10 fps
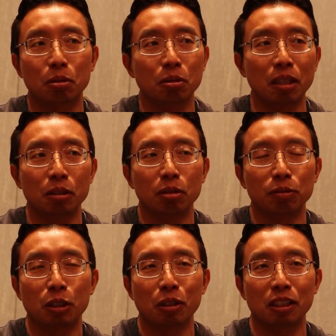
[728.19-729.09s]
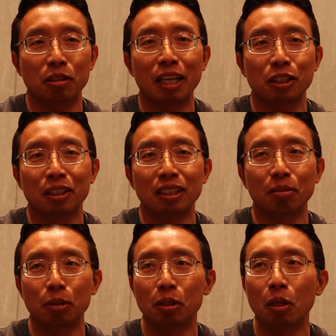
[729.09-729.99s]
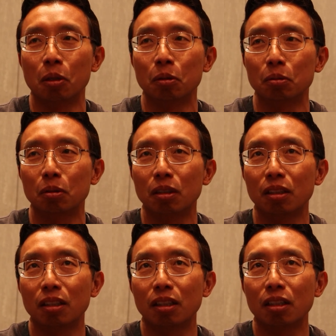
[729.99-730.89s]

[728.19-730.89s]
try to do feature extraction, if you don't